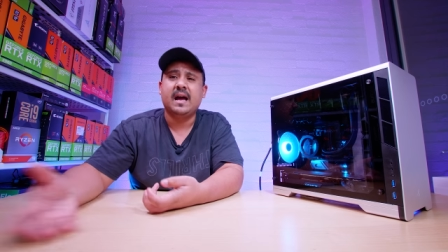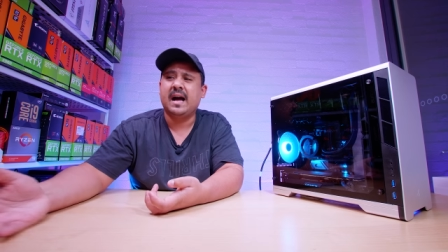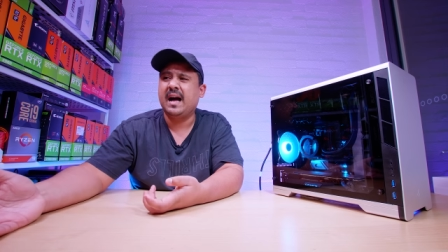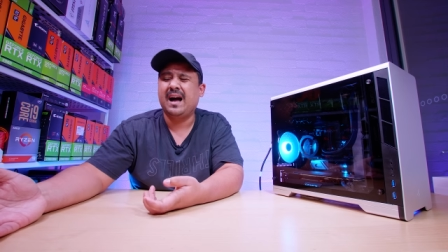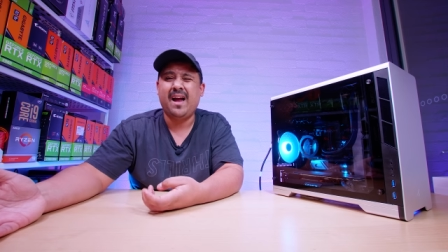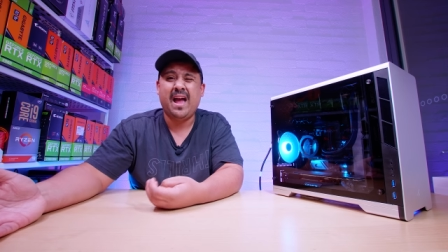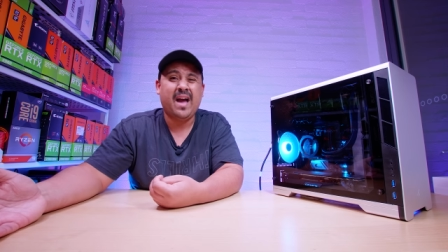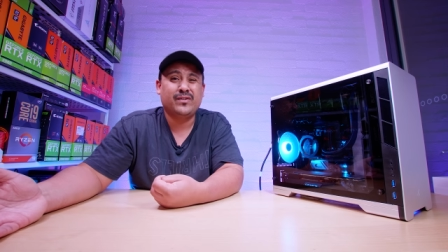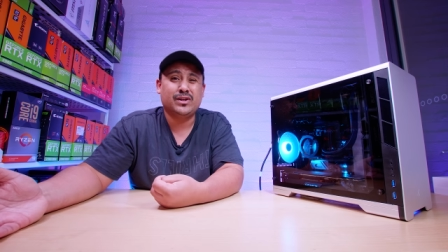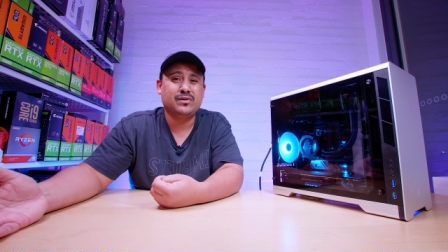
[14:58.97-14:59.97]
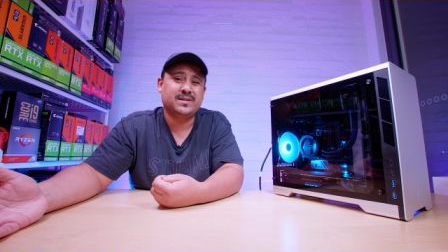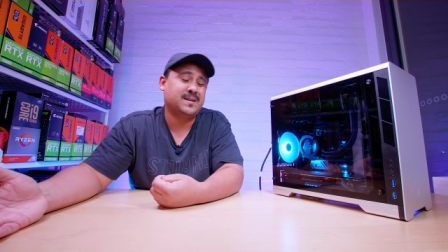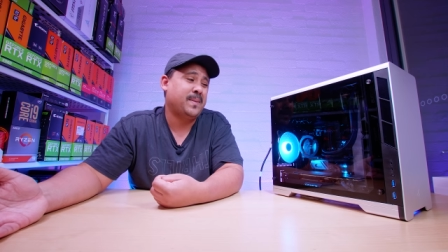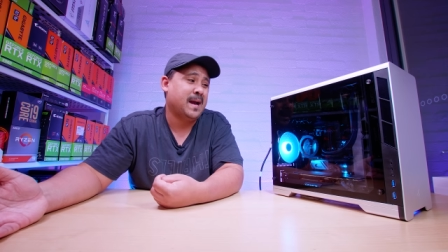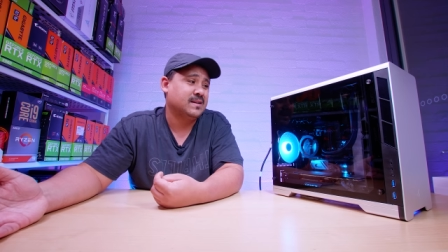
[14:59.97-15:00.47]
I haven't used
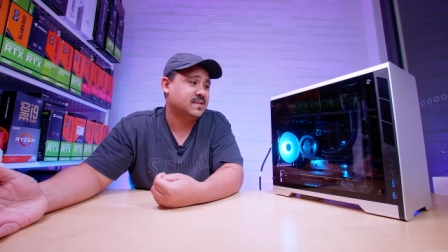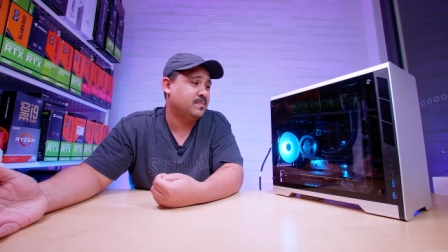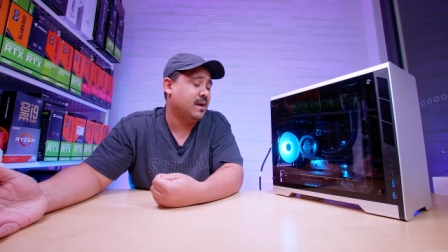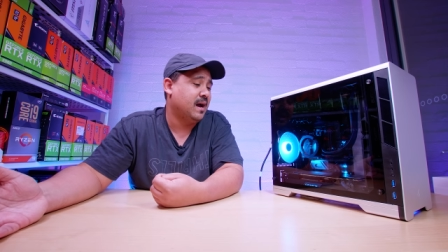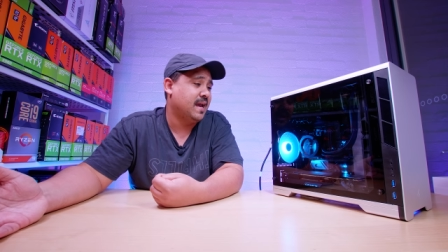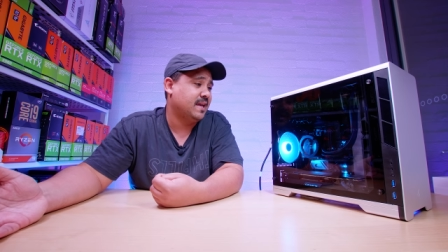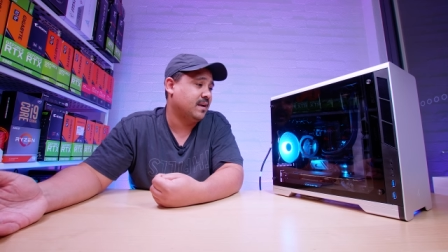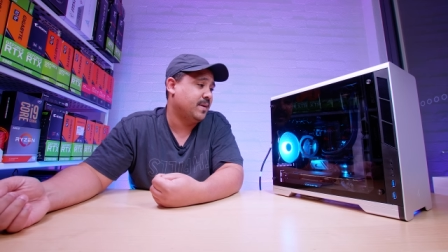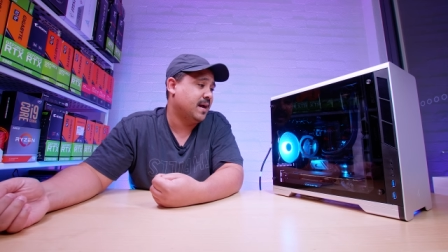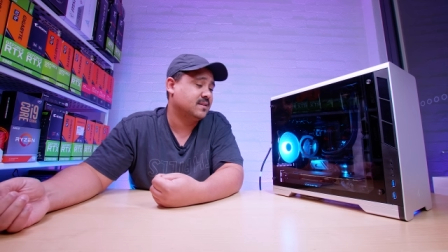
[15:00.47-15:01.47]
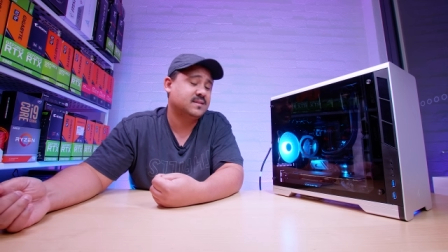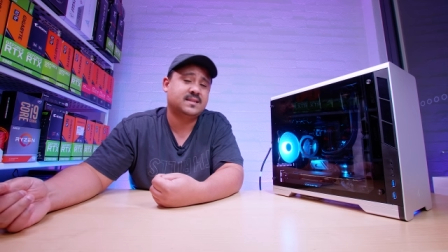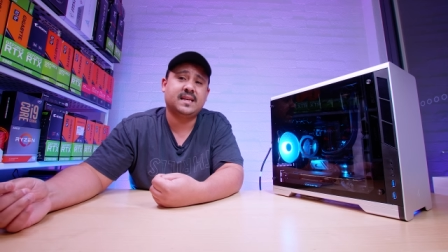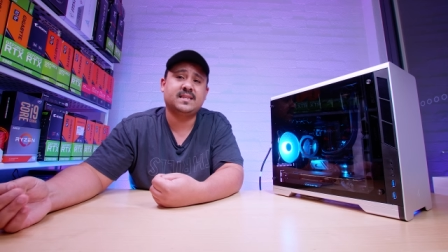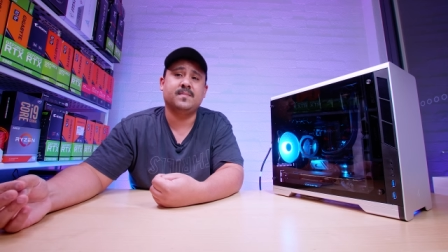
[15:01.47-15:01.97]
the power supply in about
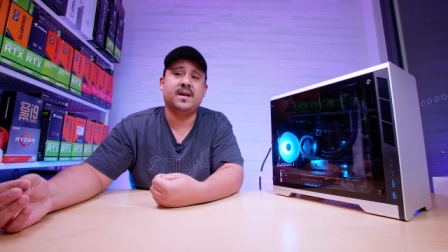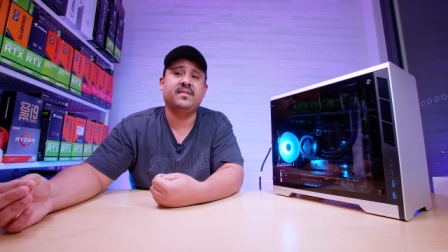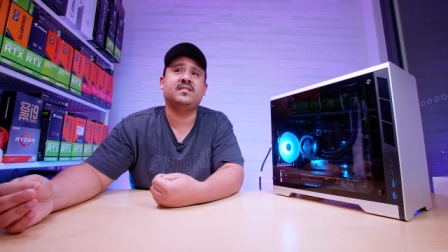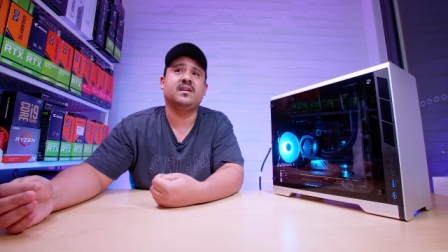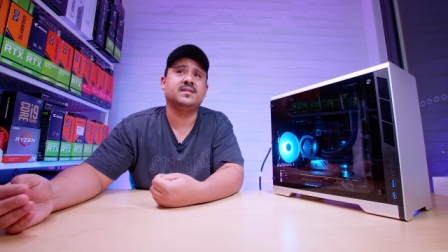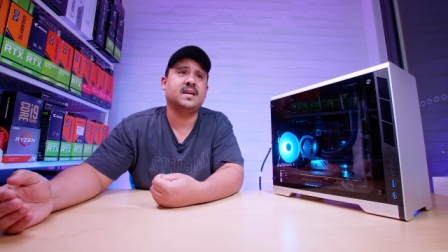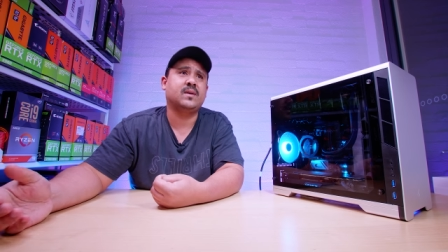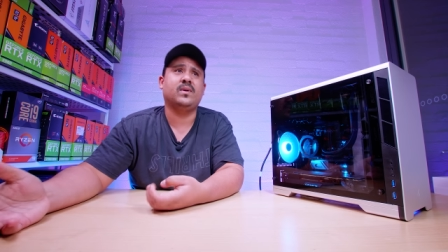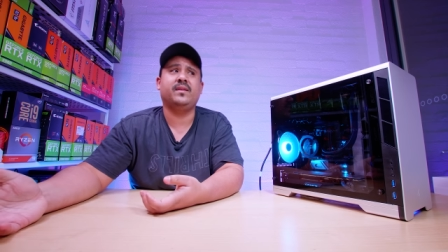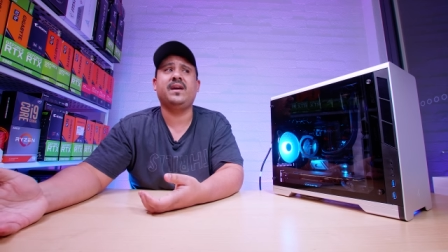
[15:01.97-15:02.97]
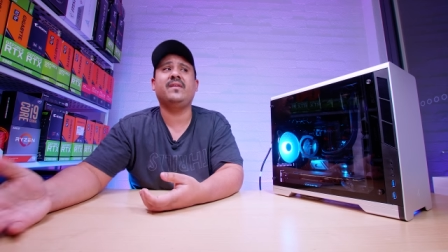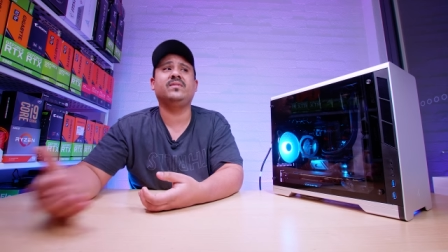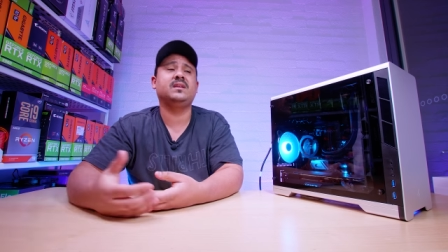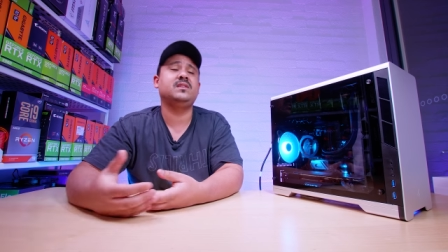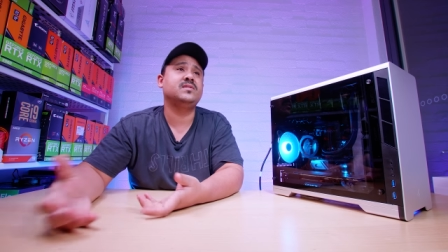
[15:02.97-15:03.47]
6 months. So I was like, well, if I
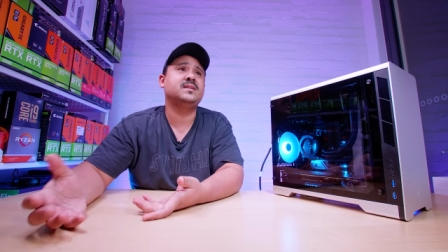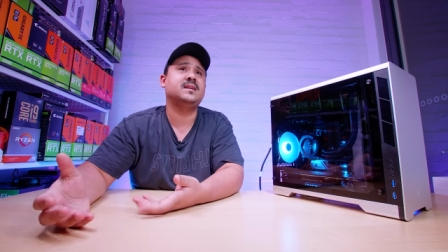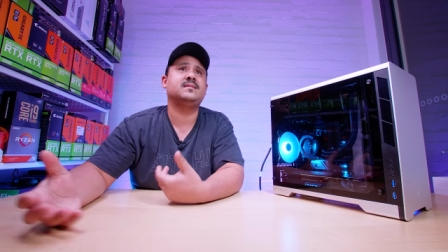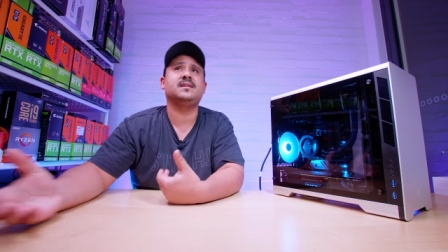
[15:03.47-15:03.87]
haven't used it in